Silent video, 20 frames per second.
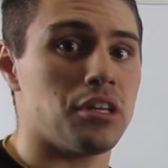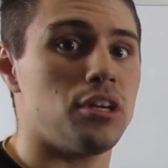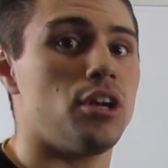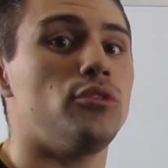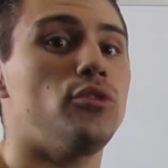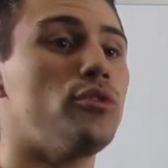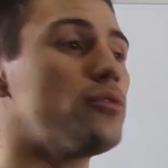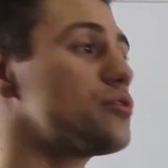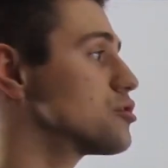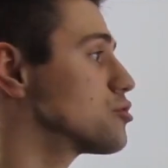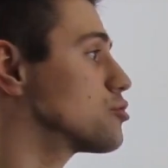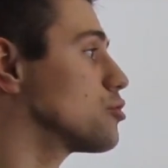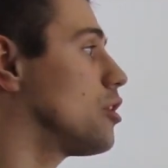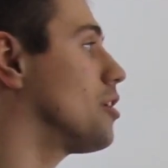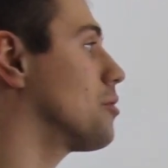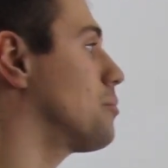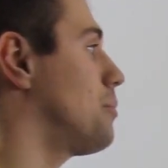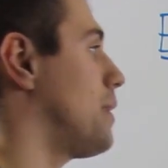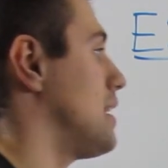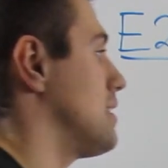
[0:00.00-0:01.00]
If you have a
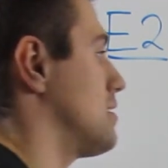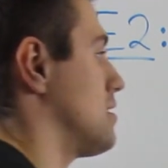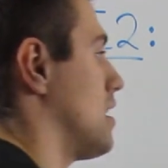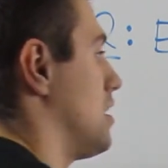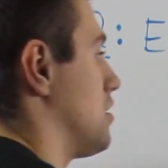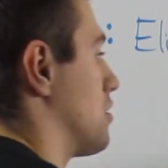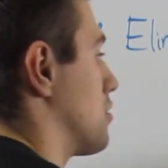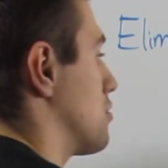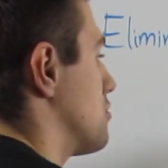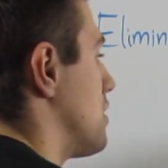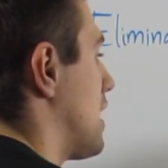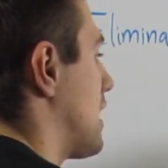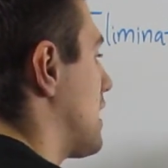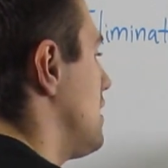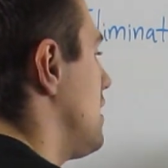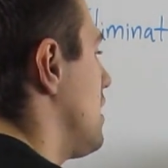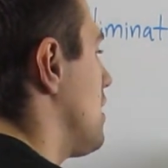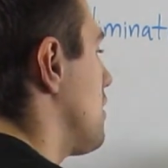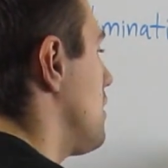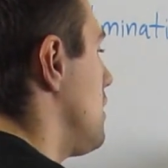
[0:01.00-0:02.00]
strong base and you're
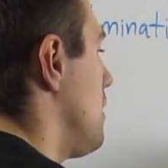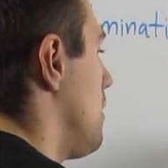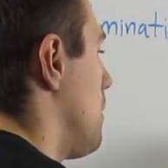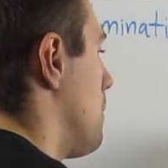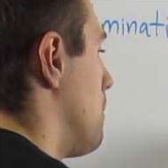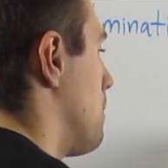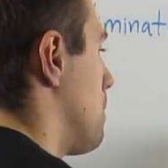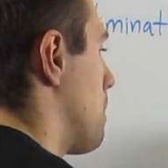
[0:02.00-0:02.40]
secondary,